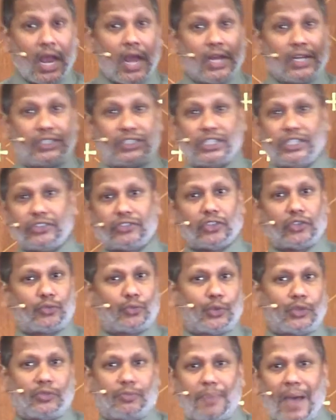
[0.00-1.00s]
Jesus
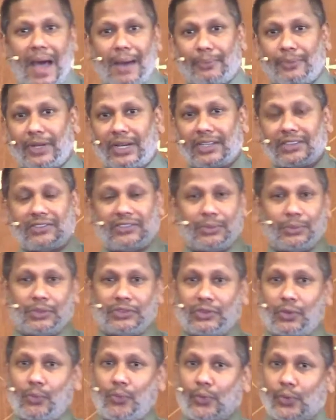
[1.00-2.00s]
was baptized, there was a
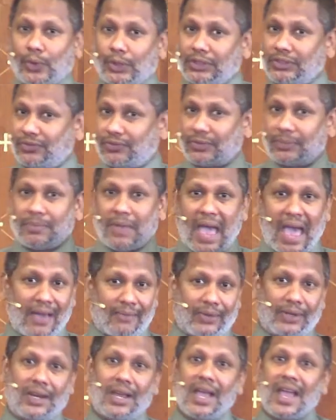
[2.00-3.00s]
voice from
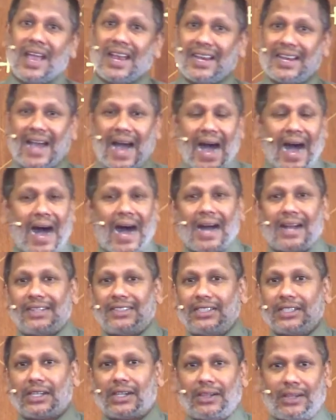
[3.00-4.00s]
heaven, God
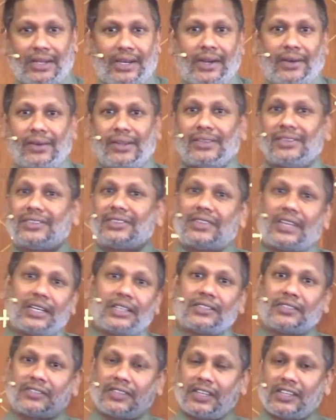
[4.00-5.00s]
declaring,
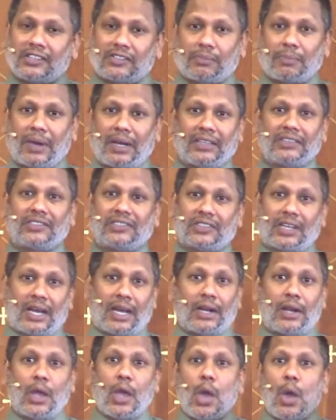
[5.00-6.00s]
This is my son
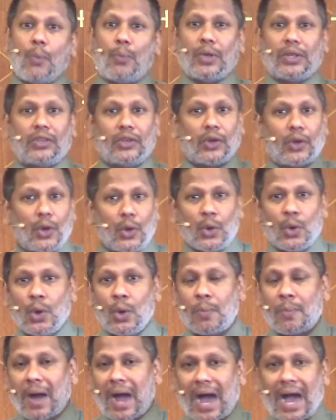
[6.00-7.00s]
with whom
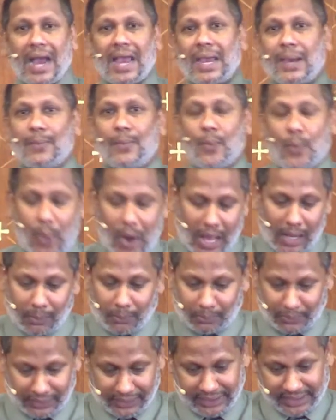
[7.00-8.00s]
I am well
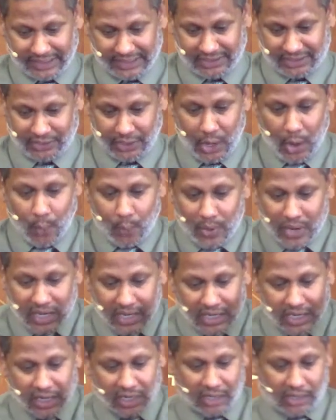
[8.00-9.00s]
pleased. We
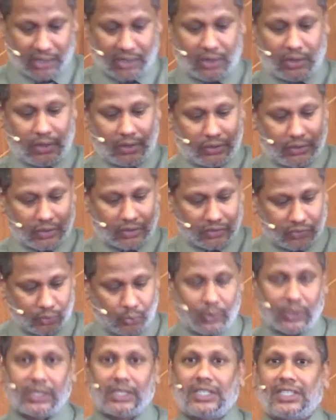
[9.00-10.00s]
hear those
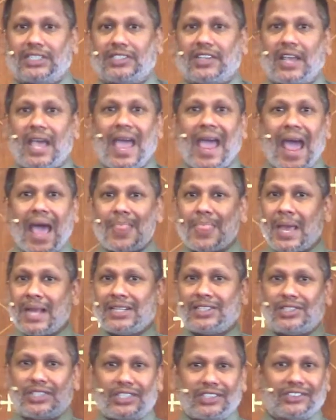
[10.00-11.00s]
words. And then
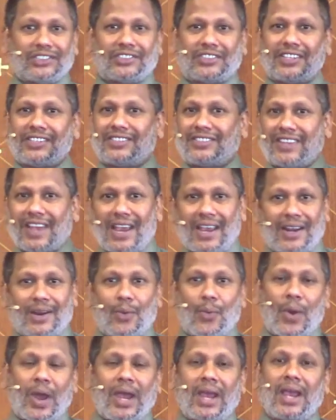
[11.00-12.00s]
Jesus is taken
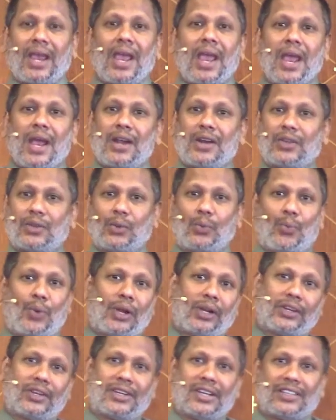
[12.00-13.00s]
away into the
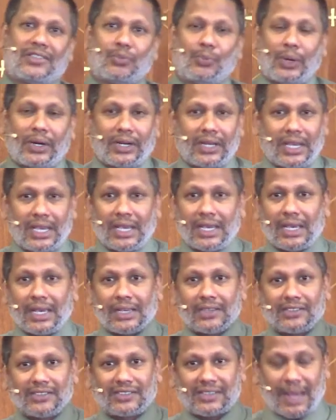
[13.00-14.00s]
wilderness where he
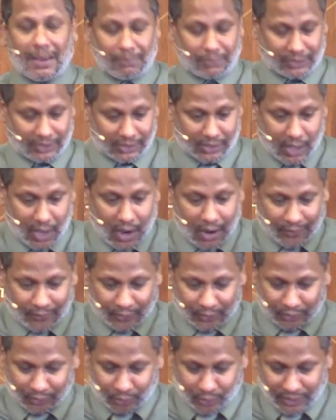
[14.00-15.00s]
is tempted for
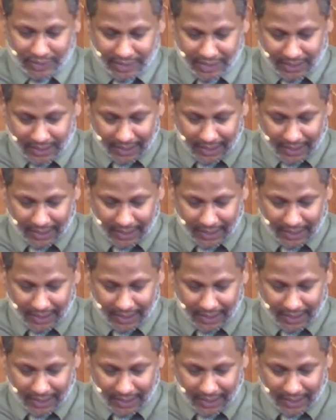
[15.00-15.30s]
three,